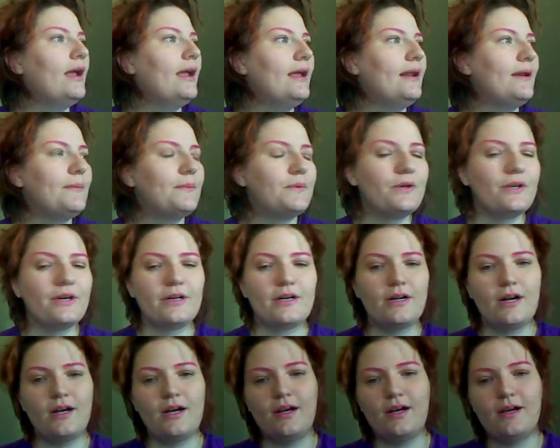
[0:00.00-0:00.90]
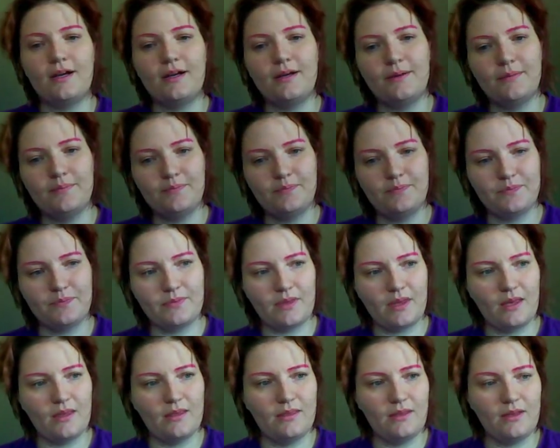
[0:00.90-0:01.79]
anymore, um,
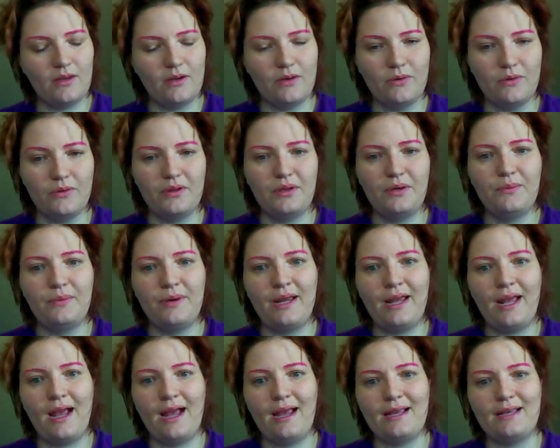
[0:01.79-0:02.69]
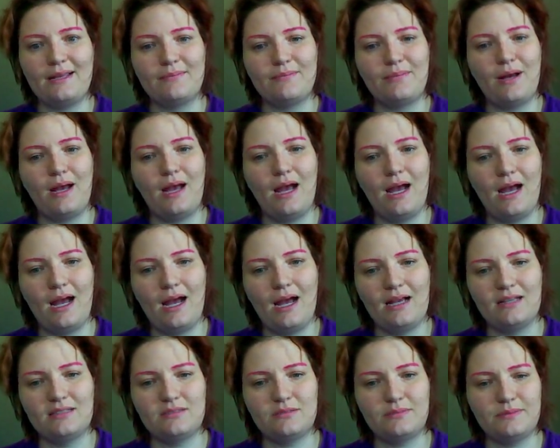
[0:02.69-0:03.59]
the only way I can
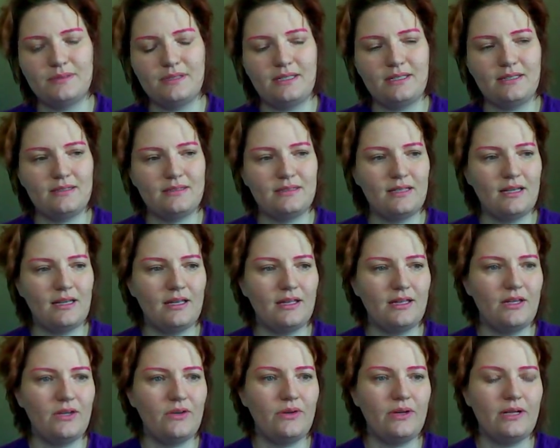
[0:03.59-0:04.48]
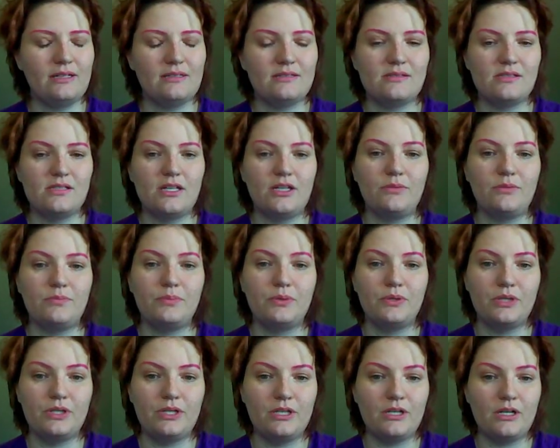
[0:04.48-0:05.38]
possibly tell you is that you
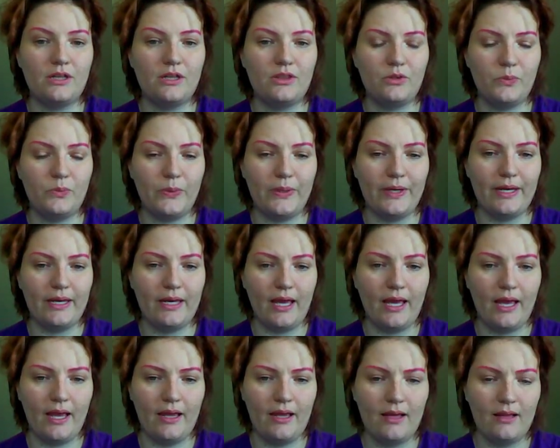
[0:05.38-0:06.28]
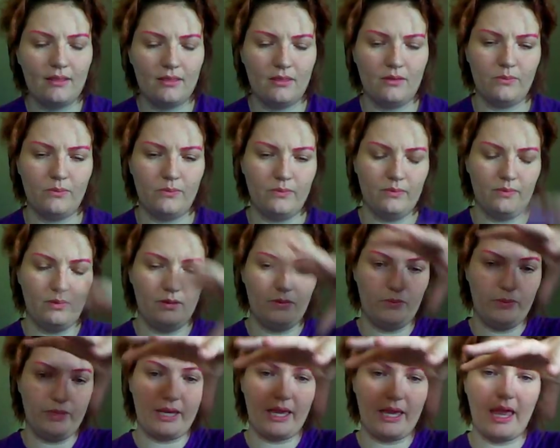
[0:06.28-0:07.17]
put it on the wig, the
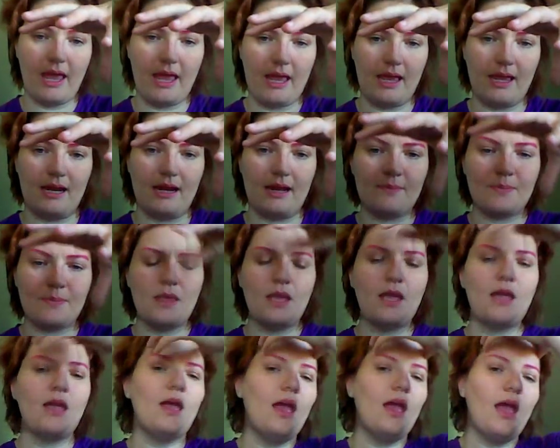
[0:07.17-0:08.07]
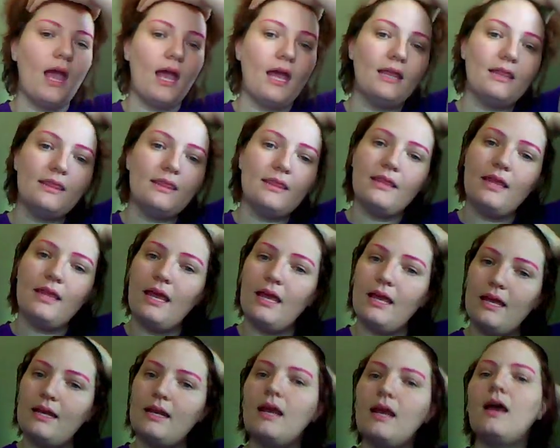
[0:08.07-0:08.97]
wig head, and
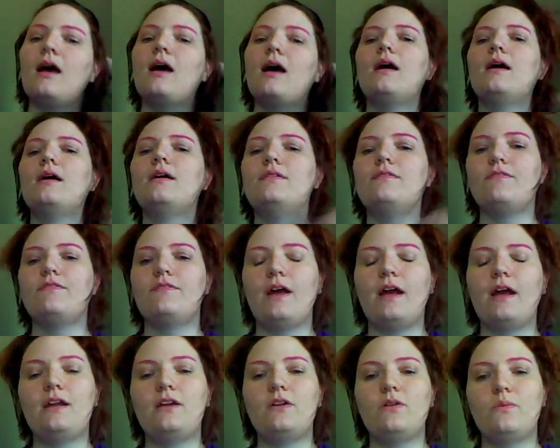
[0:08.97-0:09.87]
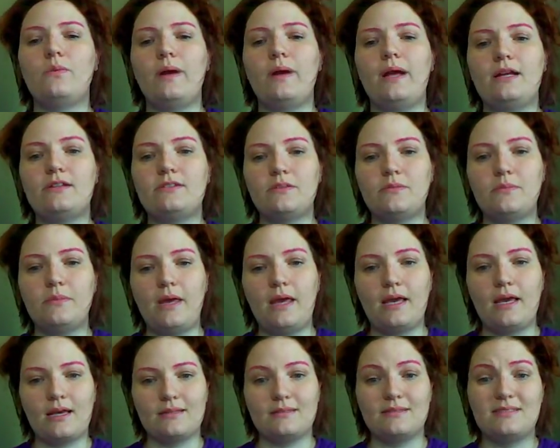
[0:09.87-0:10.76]
then find a way to
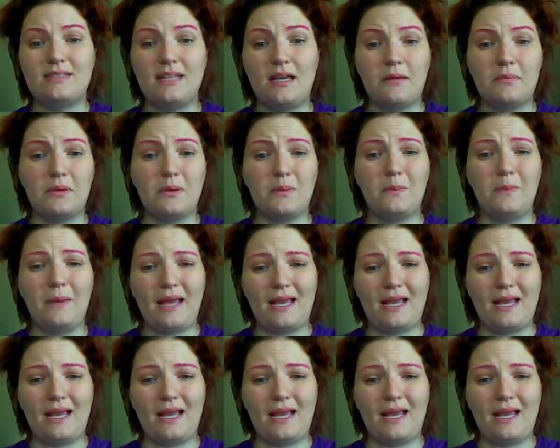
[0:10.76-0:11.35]
make a stable